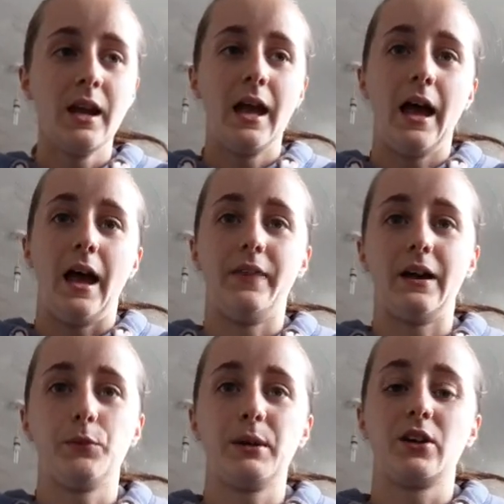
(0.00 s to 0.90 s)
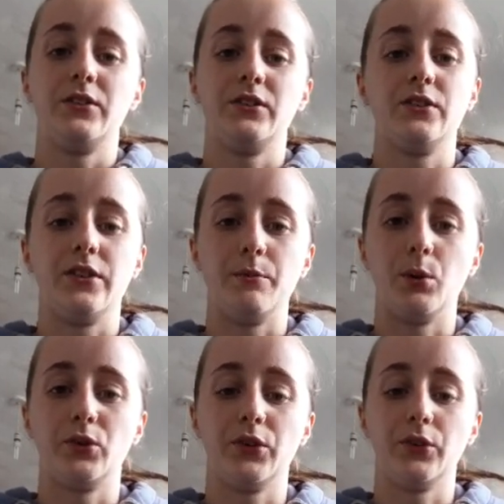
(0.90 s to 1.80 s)
And that's because the
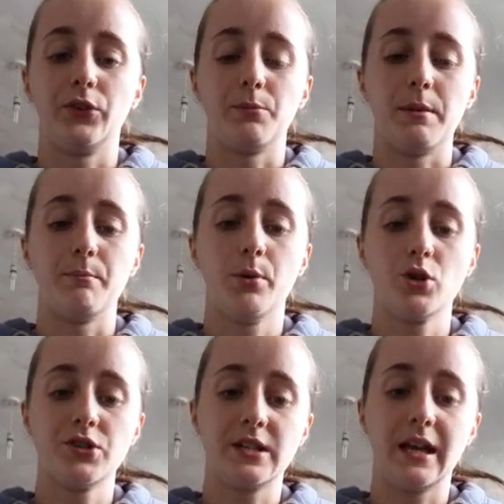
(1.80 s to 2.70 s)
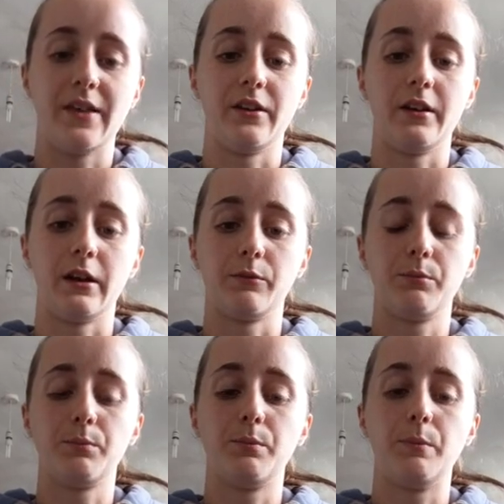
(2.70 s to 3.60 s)
muscles have been pushed together and have
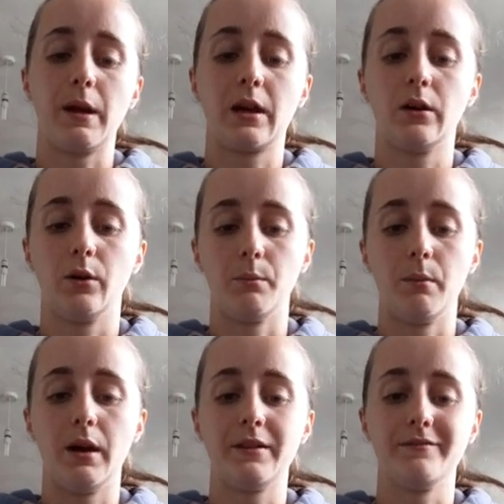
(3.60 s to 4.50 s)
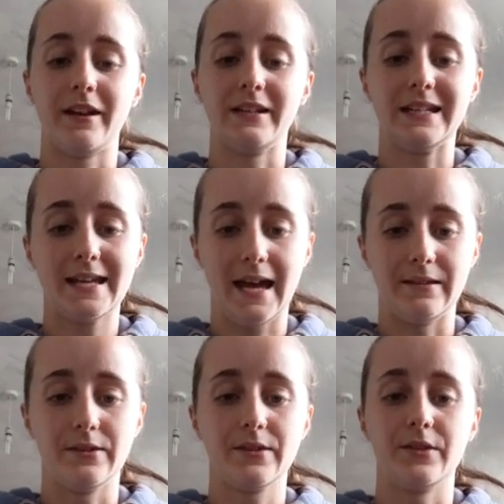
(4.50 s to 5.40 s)
become very
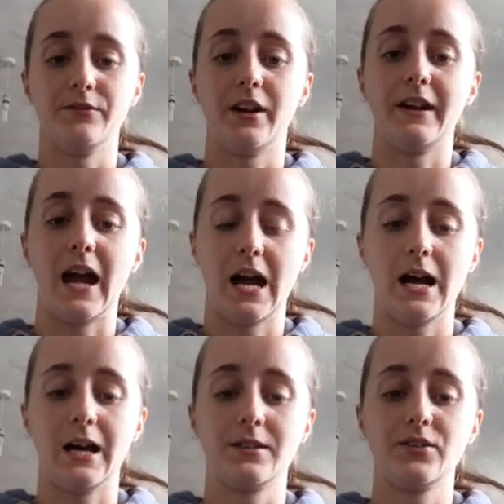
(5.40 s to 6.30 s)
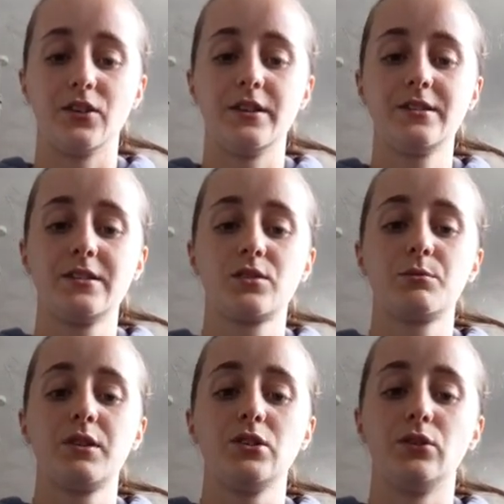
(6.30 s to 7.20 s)
tense and very hard. So this is
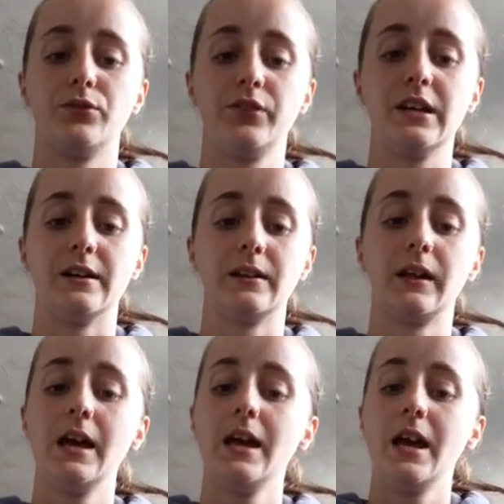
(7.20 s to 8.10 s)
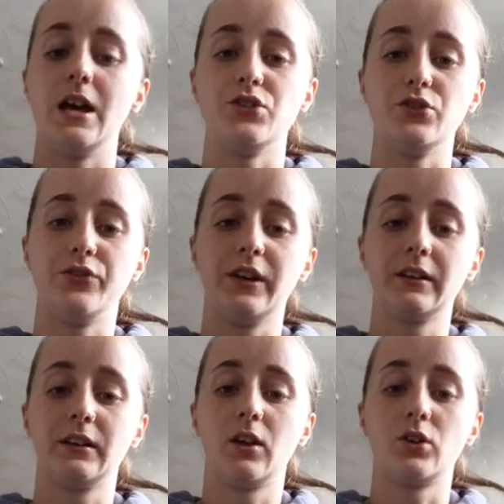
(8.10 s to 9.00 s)
something you'll feel as you feel
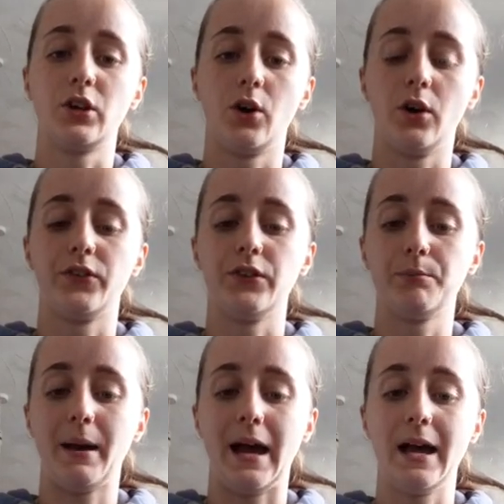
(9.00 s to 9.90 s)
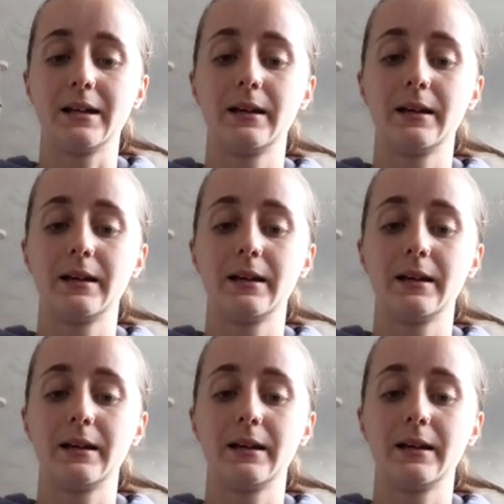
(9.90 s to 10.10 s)
along your horse's back.